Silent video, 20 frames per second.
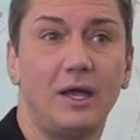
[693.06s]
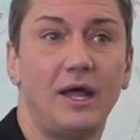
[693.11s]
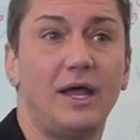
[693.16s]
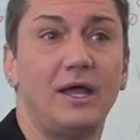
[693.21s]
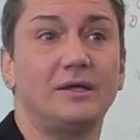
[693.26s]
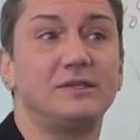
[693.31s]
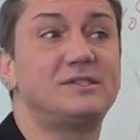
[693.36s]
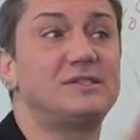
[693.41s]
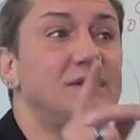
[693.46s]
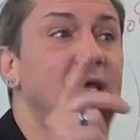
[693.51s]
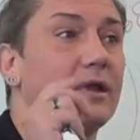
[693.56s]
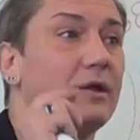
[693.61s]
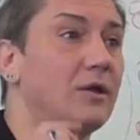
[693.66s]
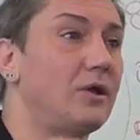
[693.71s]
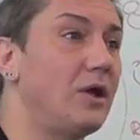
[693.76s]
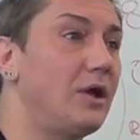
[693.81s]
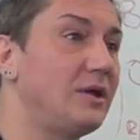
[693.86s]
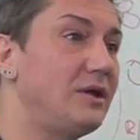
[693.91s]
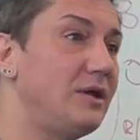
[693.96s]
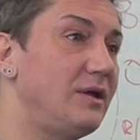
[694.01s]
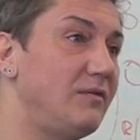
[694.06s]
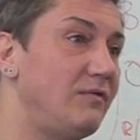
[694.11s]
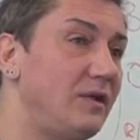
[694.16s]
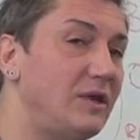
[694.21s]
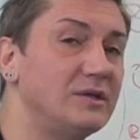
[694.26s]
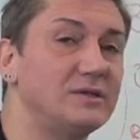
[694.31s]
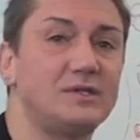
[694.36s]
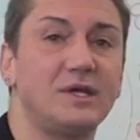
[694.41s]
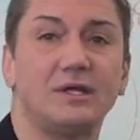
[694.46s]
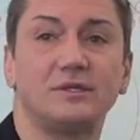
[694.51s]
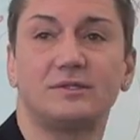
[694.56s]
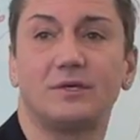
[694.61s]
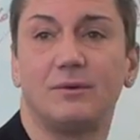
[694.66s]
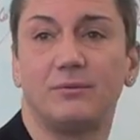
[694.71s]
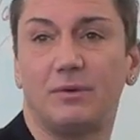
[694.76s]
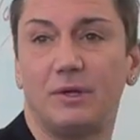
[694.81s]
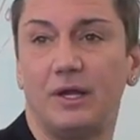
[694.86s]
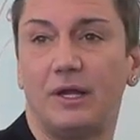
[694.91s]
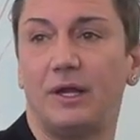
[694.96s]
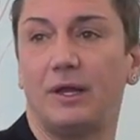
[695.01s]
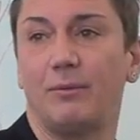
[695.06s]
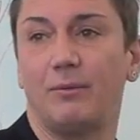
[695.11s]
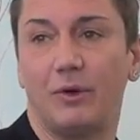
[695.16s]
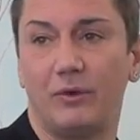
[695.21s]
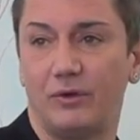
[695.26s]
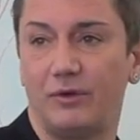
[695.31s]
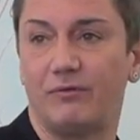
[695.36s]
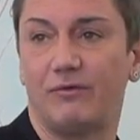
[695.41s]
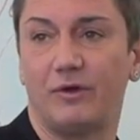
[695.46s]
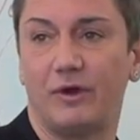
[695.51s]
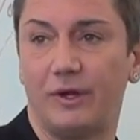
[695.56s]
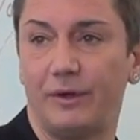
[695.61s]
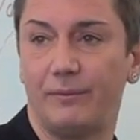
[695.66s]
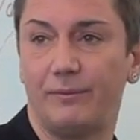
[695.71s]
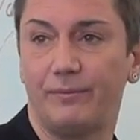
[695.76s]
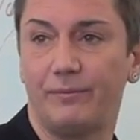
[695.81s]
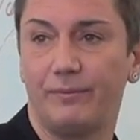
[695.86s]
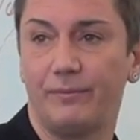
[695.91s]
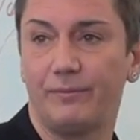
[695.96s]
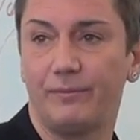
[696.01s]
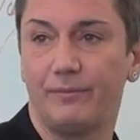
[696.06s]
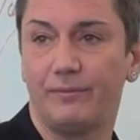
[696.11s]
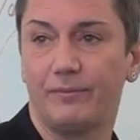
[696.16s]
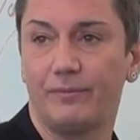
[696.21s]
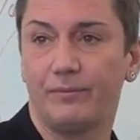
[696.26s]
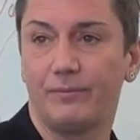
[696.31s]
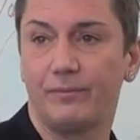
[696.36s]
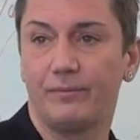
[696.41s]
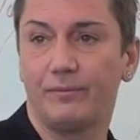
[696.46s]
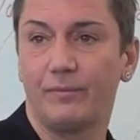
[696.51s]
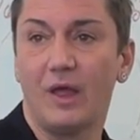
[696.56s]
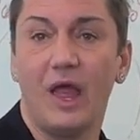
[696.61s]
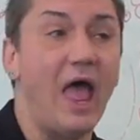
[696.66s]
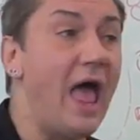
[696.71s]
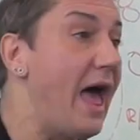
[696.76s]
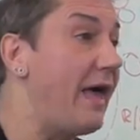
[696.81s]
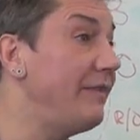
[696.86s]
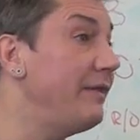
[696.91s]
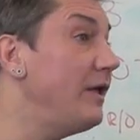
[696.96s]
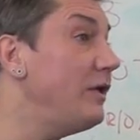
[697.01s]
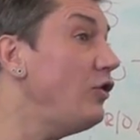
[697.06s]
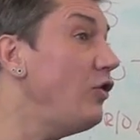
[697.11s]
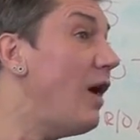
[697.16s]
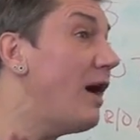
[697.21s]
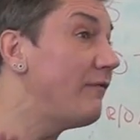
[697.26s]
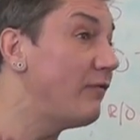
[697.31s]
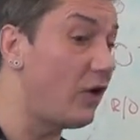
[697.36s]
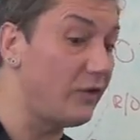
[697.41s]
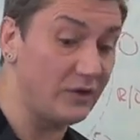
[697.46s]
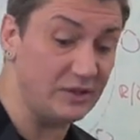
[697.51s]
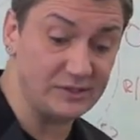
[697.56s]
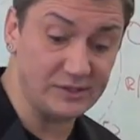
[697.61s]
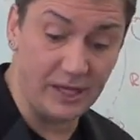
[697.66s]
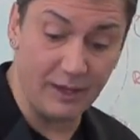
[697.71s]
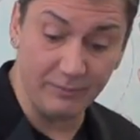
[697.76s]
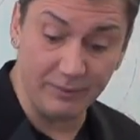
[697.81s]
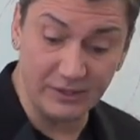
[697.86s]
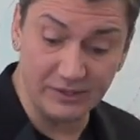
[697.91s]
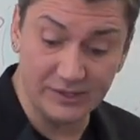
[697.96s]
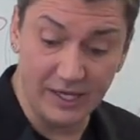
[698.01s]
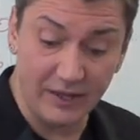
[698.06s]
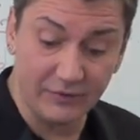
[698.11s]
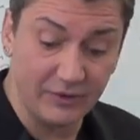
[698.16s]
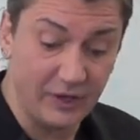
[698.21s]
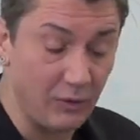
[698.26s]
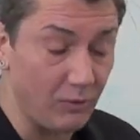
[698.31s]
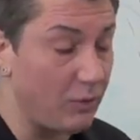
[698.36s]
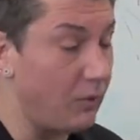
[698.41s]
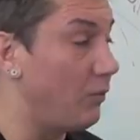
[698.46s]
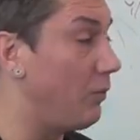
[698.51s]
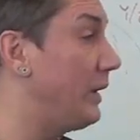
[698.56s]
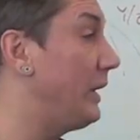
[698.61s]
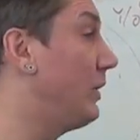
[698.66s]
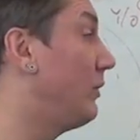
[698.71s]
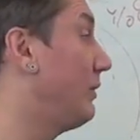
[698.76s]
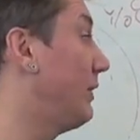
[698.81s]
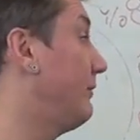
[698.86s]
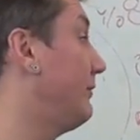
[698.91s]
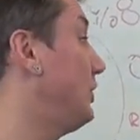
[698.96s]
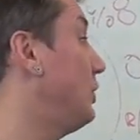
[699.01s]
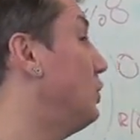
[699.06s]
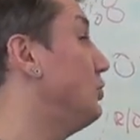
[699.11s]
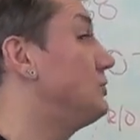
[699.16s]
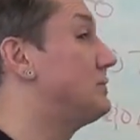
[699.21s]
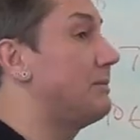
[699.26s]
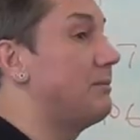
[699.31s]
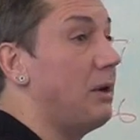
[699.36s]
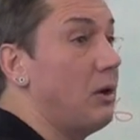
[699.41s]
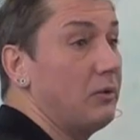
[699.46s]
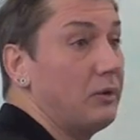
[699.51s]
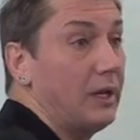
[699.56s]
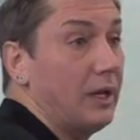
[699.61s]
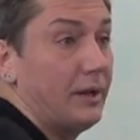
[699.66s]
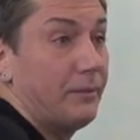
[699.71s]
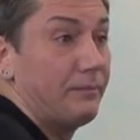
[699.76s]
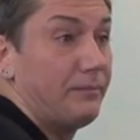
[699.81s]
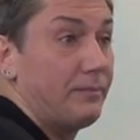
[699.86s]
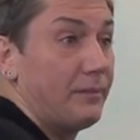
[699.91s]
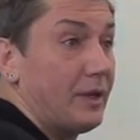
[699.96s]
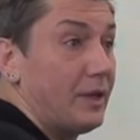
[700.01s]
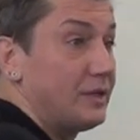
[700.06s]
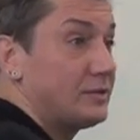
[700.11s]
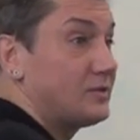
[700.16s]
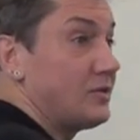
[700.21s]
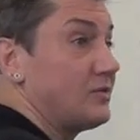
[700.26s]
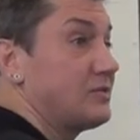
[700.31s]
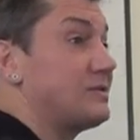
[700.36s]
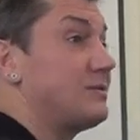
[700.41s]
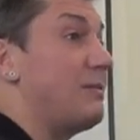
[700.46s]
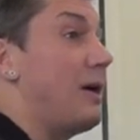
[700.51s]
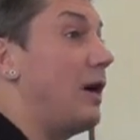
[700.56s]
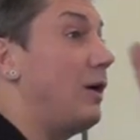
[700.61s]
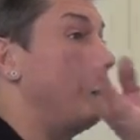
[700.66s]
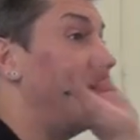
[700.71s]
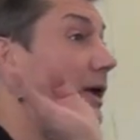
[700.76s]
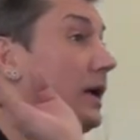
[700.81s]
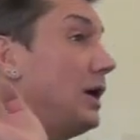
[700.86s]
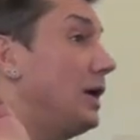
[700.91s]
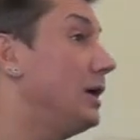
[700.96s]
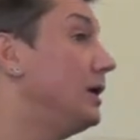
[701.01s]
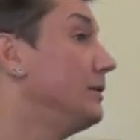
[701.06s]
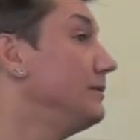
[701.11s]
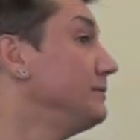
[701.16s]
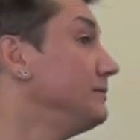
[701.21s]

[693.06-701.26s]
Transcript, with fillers: and sell it on TV and say it's completely ammonia-free. And then you have all these companies out there where we don't even use ammonia. So smell me.